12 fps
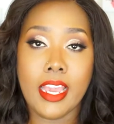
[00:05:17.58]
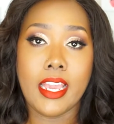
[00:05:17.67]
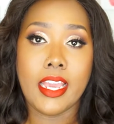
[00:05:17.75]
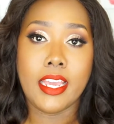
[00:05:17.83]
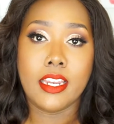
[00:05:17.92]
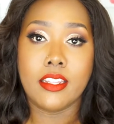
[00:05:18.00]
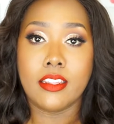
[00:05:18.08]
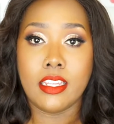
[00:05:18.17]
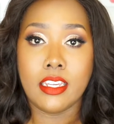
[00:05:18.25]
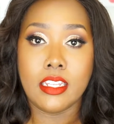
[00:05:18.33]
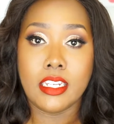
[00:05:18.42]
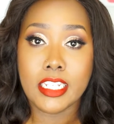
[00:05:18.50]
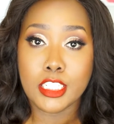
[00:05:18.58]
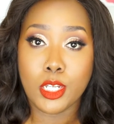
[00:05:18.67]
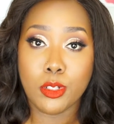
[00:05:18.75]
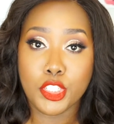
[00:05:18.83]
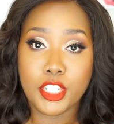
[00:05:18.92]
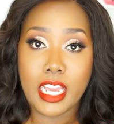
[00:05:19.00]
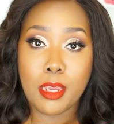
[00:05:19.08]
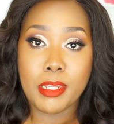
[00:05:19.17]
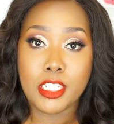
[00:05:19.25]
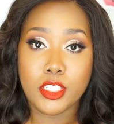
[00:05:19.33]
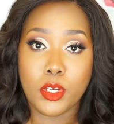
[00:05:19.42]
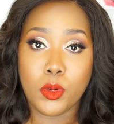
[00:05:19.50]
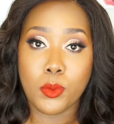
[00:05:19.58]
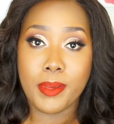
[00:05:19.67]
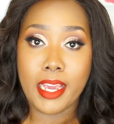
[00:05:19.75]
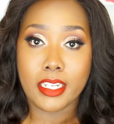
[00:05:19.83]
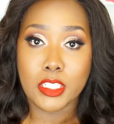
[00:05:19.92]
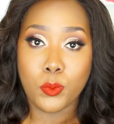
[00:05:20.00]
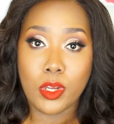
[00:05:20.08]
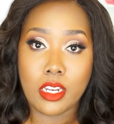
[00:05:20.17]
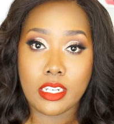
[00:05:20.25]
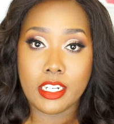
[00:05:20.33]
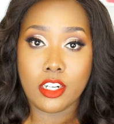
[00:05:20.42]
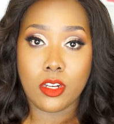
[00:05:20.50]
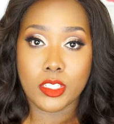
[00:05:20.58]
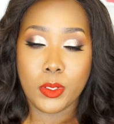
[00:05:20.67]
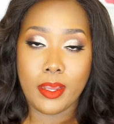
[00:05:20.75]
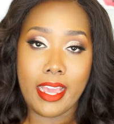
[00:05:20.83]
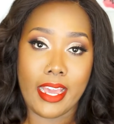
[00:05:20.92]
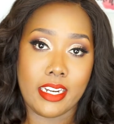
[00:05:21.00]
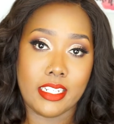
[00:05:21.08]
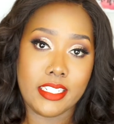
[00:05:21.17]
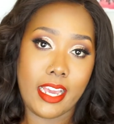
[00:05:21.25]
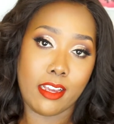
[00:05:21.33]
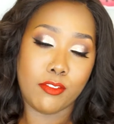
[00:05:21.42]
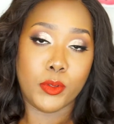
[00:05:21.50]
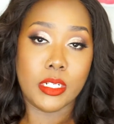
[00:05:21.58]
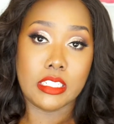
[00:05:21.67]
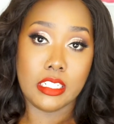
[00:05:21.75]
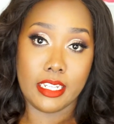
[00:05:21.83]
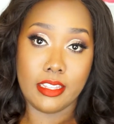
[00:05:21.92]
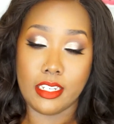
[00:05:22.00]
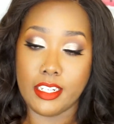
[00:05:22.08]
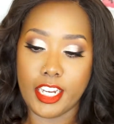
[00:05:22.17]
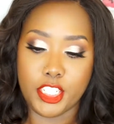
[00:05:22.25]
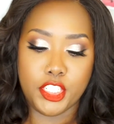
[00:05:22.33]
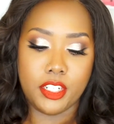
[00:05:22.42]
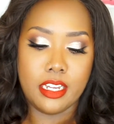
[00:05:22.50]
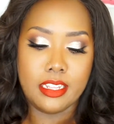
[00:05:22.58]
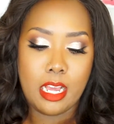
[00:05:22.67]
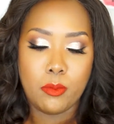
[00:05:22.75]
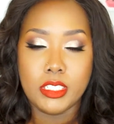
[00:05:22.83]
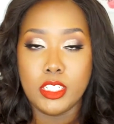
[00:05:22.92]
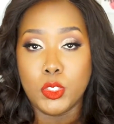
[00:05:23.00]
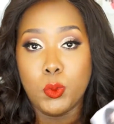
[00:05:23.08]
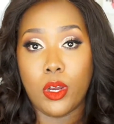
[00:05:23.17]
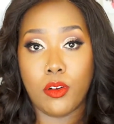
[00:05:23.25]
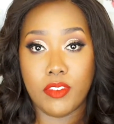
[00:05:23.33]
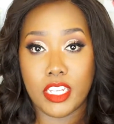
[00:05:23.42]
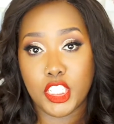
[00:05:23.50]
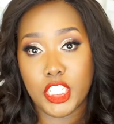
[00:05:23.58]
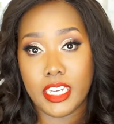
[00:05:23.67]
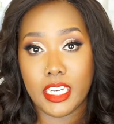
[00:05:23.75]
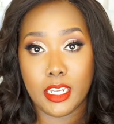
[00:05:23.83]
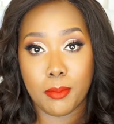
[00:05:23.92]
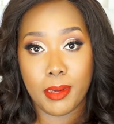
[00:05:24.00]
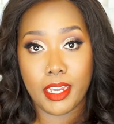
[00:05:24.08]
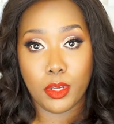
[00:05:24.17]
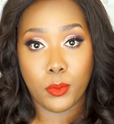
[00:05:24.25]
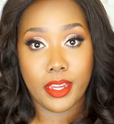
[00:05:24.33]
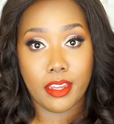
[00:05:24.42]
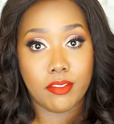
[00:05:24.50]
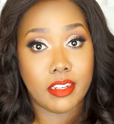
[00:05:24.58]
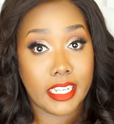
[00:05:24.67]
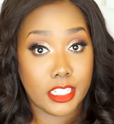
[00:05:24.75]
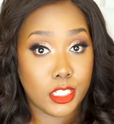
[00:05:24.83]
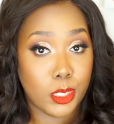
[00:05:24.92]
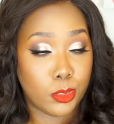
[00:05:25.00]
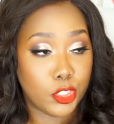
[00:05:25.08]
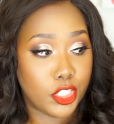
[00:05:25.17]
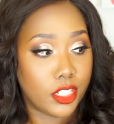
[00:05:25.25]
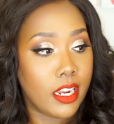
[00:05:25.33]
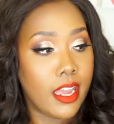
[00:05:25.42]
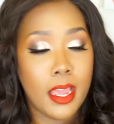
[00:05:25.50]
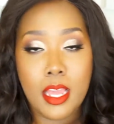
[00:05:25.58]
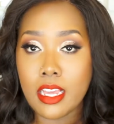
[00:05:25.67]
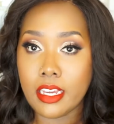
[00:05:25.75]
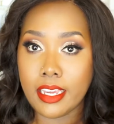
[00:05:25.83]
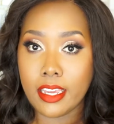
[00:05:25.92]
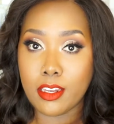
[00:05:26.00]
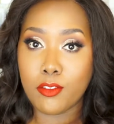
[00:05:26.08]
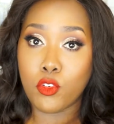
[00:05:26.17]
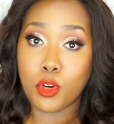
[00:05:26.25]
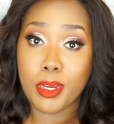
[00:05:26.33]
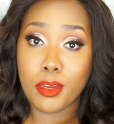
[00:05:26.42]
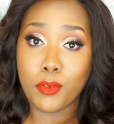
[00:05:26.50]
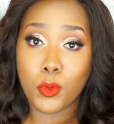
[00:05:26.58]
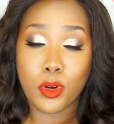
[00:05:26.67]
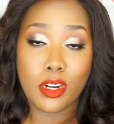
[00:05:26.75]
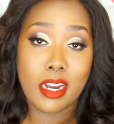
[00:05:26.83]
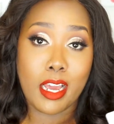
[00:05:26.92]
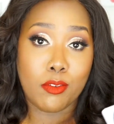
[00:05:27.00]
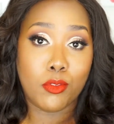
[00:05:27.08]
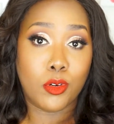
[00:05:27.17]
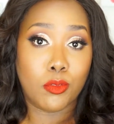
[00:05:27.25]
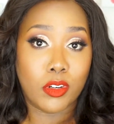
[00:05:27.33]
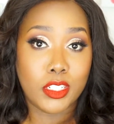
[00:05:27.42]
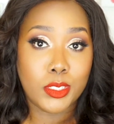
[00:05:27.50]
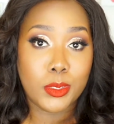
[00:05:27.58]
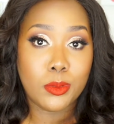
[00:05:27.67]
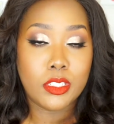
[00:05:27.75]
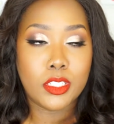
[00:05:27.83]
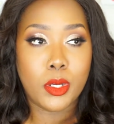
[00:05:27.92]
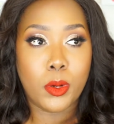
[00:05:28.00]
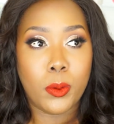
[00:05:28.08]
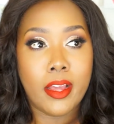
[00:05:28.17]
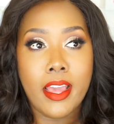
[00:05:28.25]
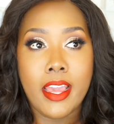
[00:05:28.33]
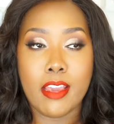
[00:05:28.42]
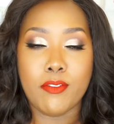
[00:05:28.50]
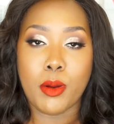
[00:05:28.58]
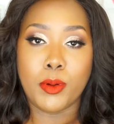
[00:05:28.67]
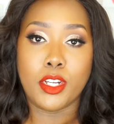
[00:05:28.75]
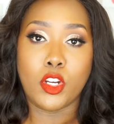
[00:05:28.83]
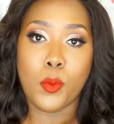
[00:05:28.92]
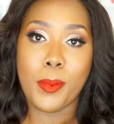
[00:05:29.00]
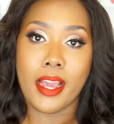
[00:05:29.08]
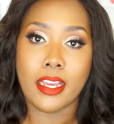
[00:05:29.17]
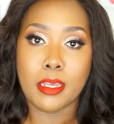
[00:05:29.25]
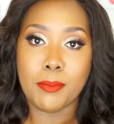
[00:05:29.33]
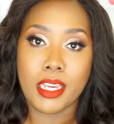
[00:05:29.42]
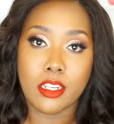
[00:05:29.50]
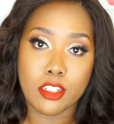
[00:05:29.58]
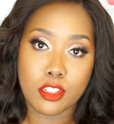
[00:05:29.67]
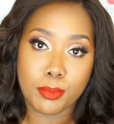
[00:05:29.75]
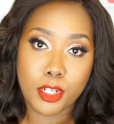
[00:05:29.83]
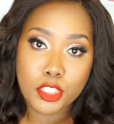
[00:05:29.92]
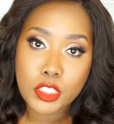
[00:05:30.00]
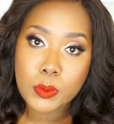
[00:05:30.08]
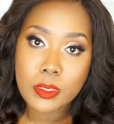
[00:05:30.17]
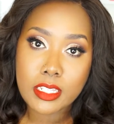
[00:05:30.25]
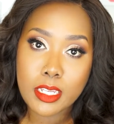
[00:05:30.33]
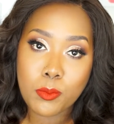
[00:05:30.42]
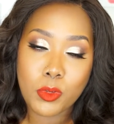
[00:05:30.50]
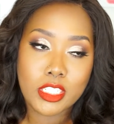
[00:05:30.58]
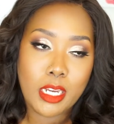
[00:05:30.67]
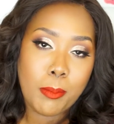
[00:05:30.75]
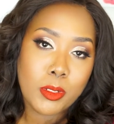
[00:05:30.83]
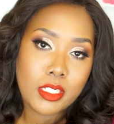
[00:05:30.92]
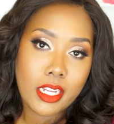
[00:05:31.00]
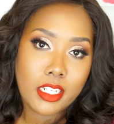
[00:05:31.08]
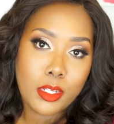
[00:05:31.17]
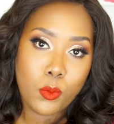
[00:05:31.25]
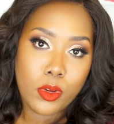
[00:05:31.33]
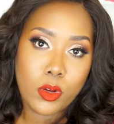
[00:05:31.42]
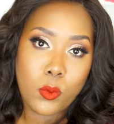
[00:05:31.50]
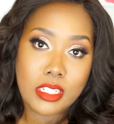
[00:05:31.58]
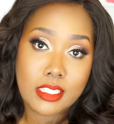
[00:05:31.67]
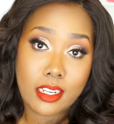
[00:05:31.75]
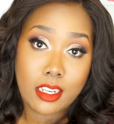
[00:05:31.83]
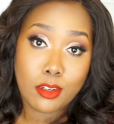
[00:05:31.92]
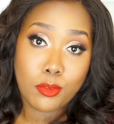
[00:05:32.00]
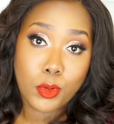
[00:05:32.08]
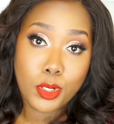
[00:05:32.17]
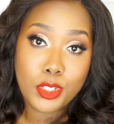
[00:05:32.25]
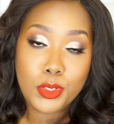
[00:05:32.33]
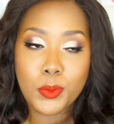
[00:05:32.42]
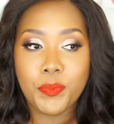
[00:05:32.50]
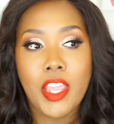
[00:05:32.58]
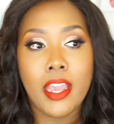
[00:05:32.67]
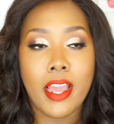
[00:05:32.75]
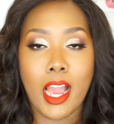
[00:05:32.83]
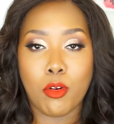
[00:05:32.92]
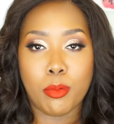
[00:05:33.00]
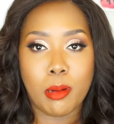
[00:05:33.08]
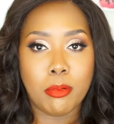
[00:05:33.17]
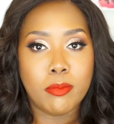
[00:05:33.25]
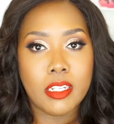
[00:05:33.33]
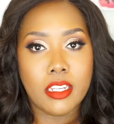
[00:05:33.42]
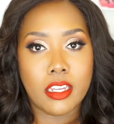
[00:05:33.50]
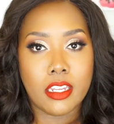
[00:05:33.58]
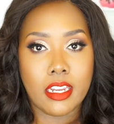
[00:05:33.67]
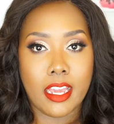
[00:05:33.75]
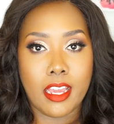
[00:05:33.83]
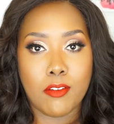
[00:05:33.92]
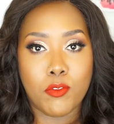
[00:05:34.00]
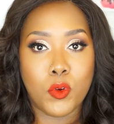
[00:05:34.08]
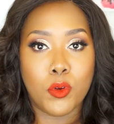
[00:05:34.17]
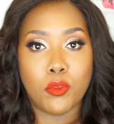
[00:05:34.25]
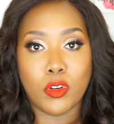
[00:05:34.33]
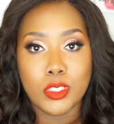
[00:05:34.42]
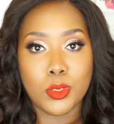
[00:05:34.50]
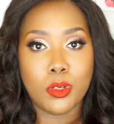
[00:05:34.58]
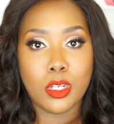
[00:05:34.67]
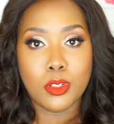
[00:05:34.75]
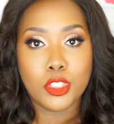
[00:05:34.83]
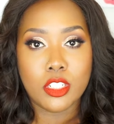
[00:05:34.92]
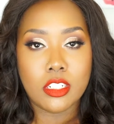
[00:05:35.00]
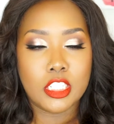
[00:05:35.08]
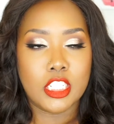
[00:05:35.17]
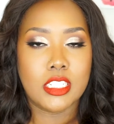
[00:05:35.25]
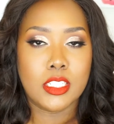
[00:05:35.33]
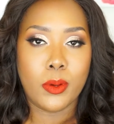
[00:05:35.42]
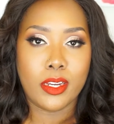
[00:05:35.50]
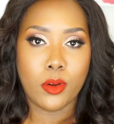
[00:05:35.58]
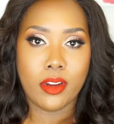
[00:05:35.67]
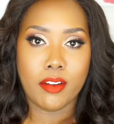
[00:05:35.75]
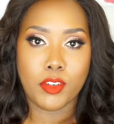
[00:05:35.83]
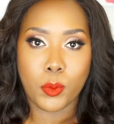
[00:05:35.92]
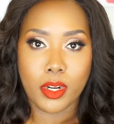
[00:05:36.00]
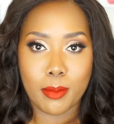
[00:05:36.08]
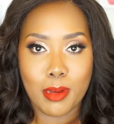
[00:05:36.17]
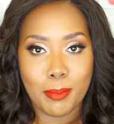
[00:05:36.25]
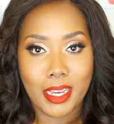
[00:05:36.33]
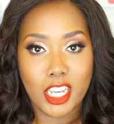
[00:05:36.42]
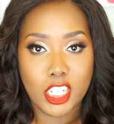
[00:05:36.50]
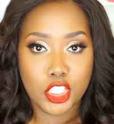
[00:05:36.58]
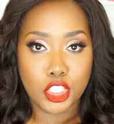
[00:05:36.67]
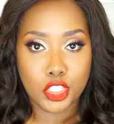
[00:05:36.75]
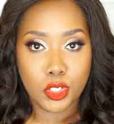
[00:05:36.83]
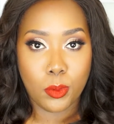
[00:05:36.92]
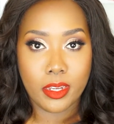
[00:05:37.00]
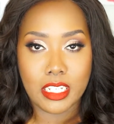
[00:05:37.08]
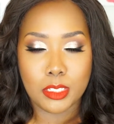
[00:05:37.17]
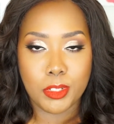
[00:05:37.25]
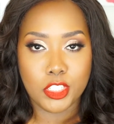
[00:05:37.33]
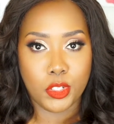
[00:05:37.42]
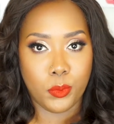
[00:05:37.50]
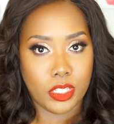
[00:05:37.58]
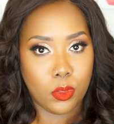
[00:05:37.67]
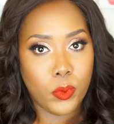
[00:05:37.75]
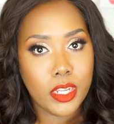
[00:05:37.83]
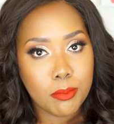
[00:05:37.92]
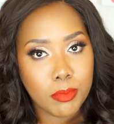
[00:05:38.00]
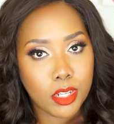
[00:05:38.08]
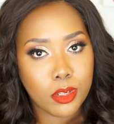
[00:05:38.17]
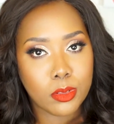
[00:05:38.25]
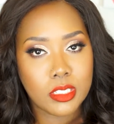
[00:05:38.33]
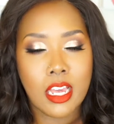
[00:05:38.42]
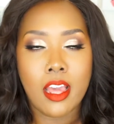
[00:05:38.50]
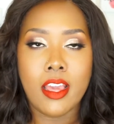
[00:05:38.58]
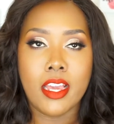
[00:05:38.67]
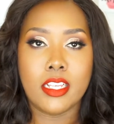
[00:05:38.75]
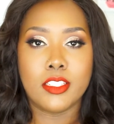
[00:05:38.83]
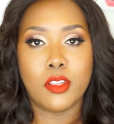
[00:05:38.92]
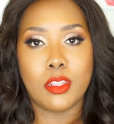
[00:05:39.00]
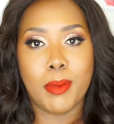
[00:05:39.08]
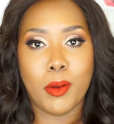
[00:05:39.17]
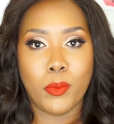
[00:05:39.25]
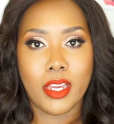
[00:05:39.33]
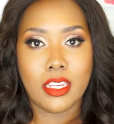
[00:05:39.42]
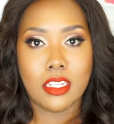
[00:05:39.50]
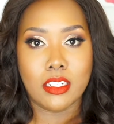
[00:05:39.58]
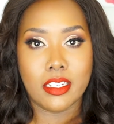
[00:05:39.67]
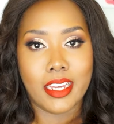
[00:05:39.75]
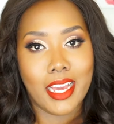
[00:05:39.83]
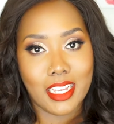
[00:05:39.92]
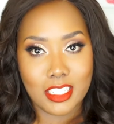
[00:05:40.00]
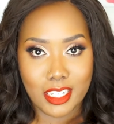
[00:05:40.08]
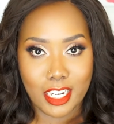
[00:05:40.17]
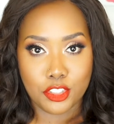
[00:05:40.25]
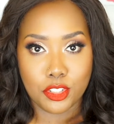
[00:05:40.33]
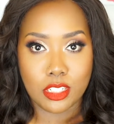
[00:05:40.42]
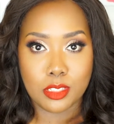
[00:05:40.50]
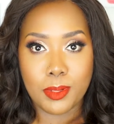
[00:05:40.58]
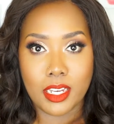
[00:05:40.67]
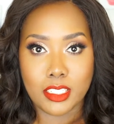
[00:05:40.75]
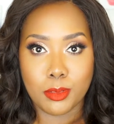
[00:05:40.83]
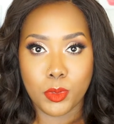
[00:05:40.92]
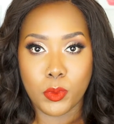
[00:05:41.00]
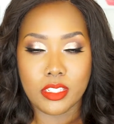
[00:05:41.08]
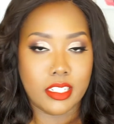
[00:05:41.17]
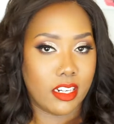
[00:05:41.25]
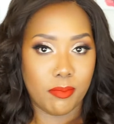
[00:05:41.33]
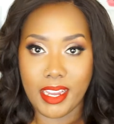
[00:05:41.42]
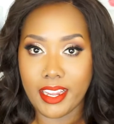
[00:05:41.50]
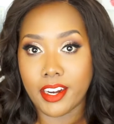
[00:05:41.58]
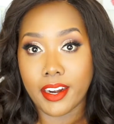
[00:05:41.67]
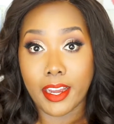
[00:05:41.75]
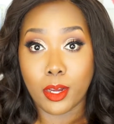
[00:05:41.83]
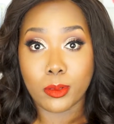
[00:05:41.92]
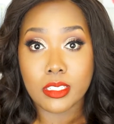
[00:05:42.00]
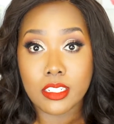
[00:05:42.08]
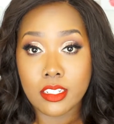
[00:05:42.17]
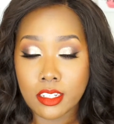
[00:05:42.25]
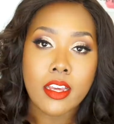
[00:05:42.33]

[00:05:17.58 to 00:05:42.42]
And the lace closure came in its own bag as well, and it also had a tag for its length and texture, and that was the 12-inch Indian body wave lace closure. Again, 4x4, not full frontal, so if I were to go back and make another purchase with them, which I most likely will once I can afford to, I will probably get a full frontal closure just so I don't have to worry about my edges showing, especially when the wind blows, and so that my wig can look as natural as possible with none of my hair out.